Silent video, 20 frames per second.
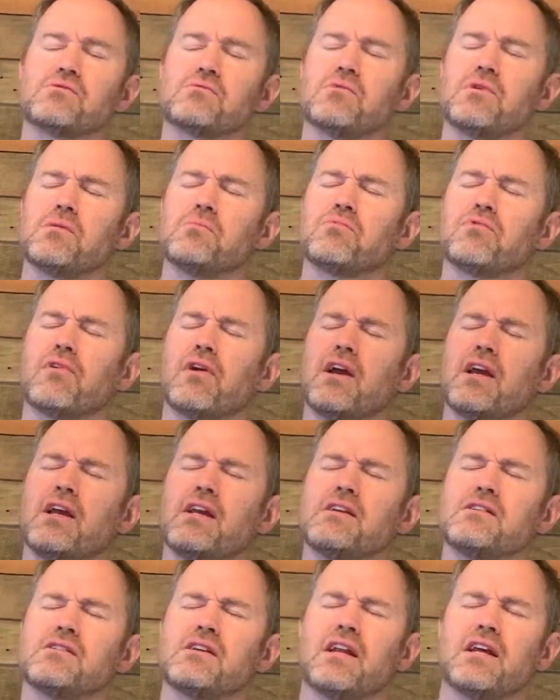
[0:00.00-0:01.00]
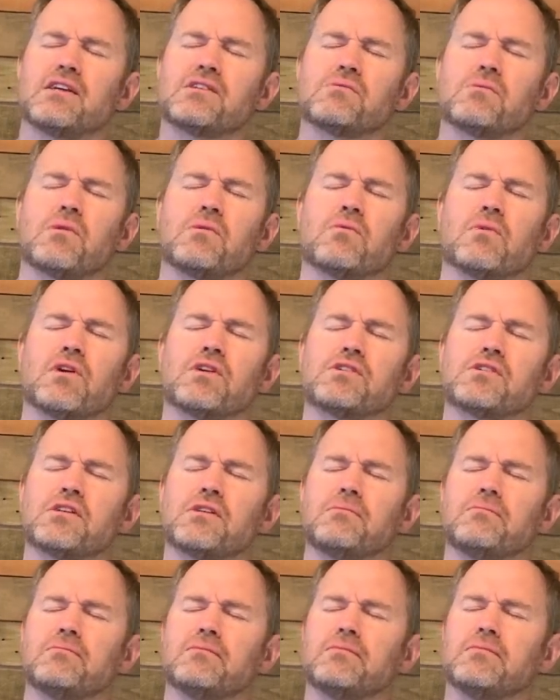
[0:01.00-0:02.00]
we praise and as we
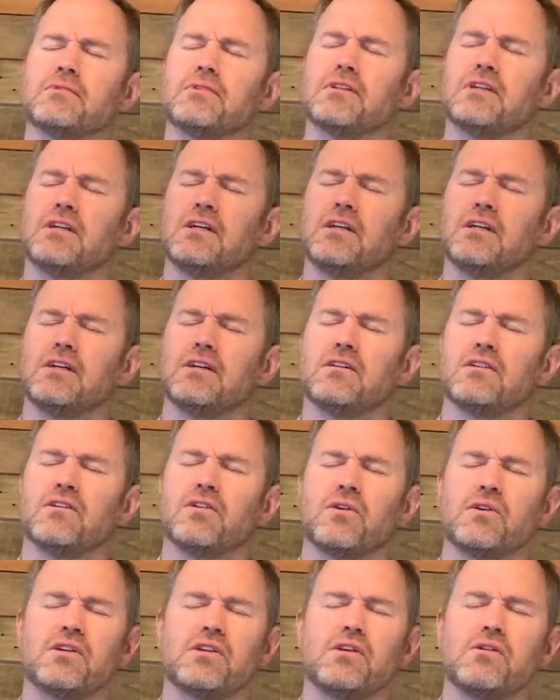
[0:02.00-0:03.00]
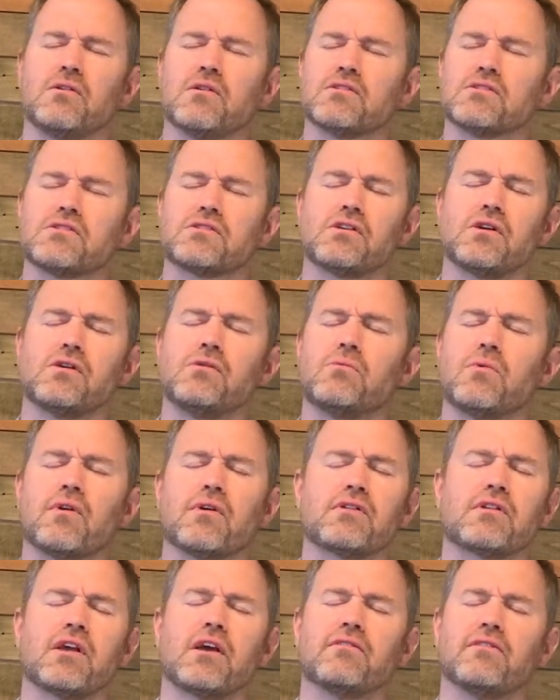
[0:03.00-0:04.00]
worship. Lord, you are so
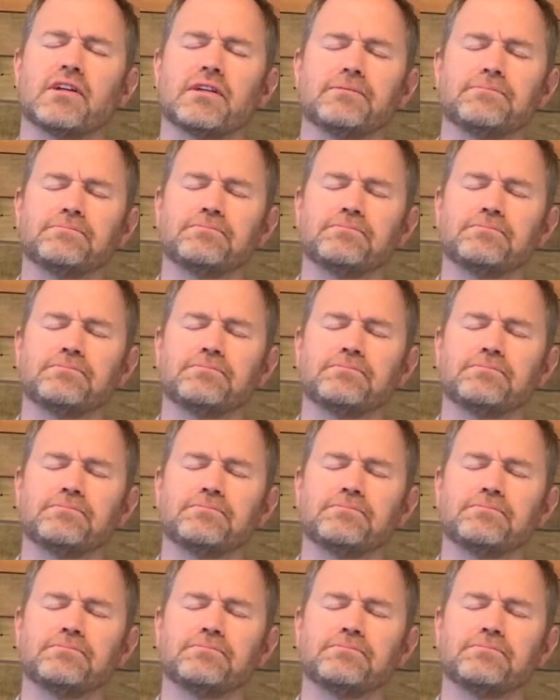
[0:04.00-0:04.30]
worthy of it.